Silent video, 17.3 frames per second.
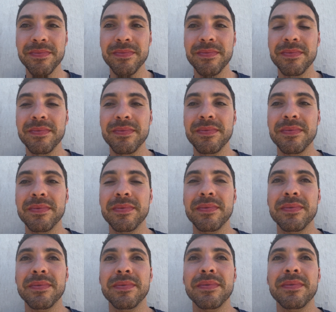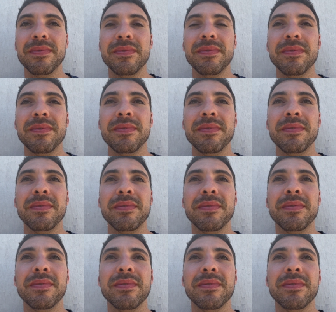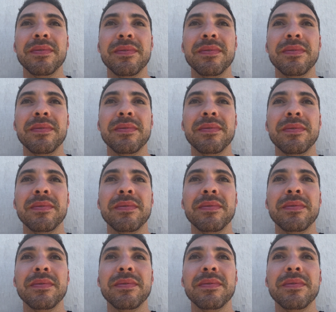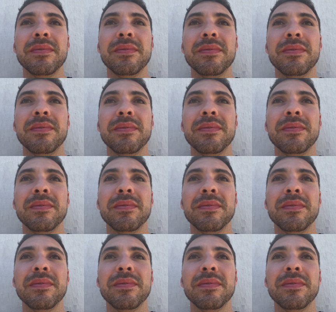No one is speaking in this clip.